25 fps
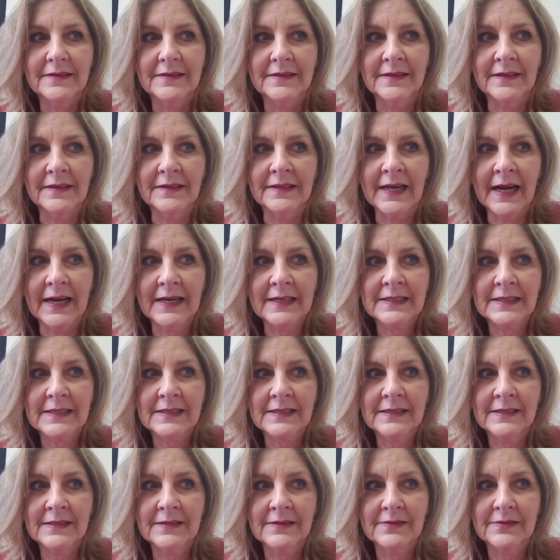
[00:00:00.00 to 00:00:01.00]
The
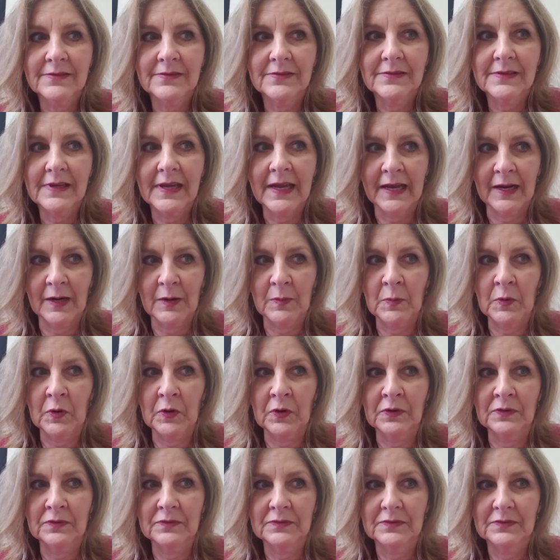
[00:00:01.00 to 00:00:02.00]
last
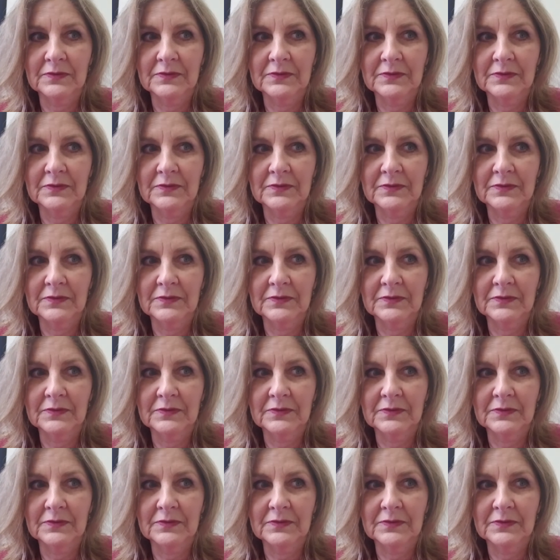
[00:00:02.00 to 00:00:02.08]
animal